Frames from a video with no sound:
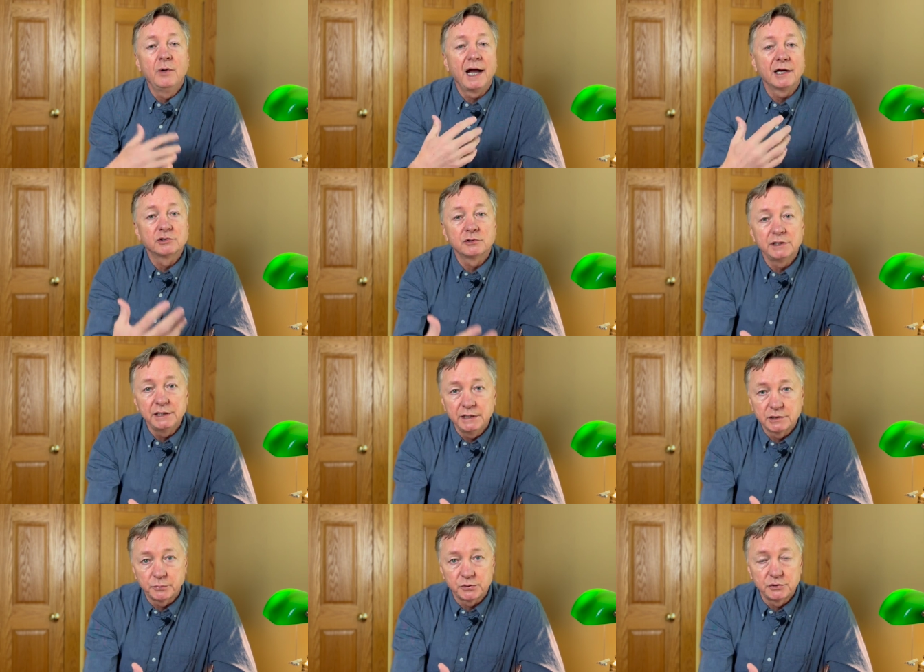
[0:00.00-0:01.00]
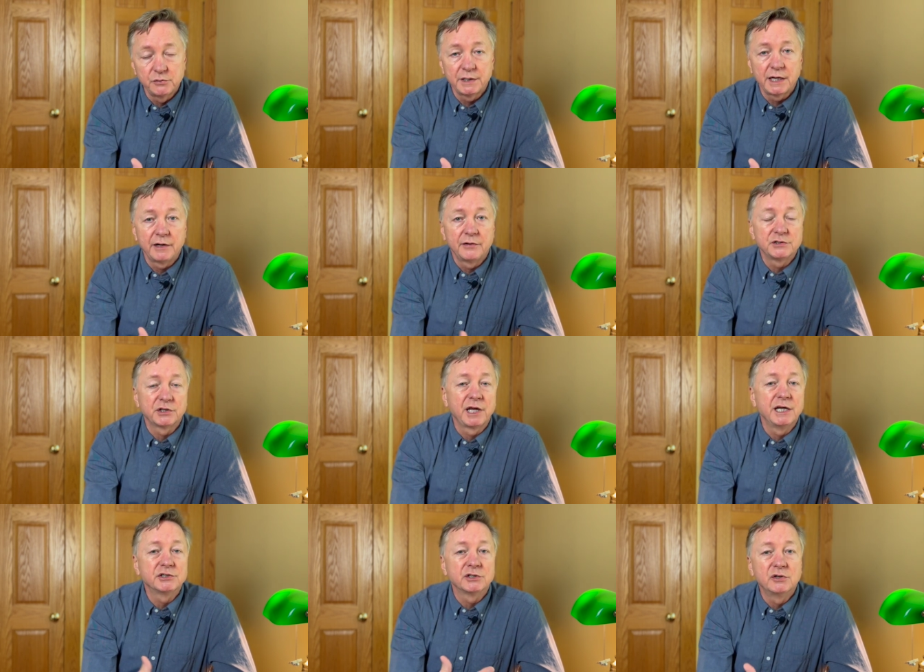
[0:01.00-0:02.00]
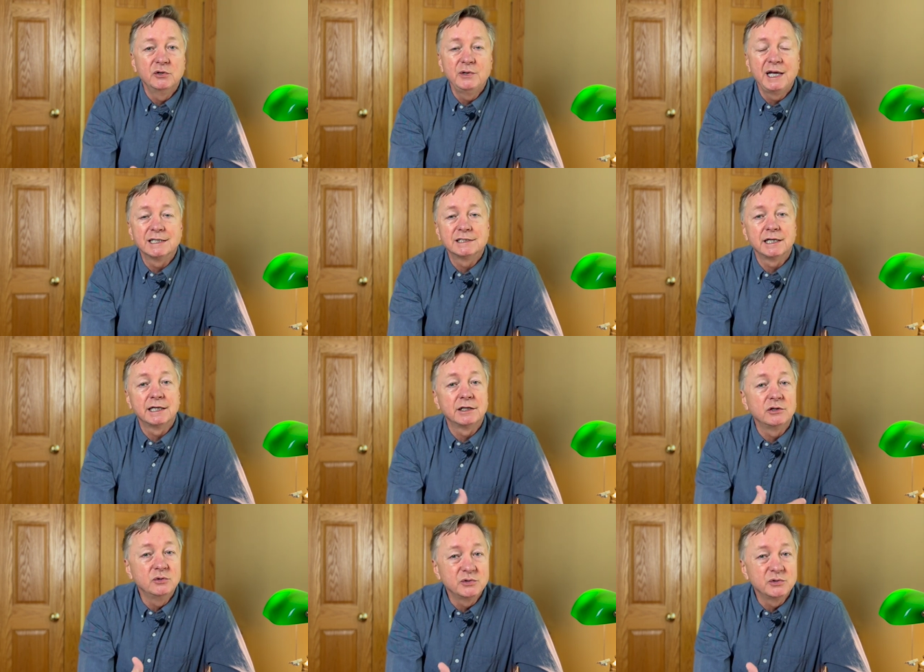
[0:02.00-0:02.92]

actually is pursuing higher education, who gets in and who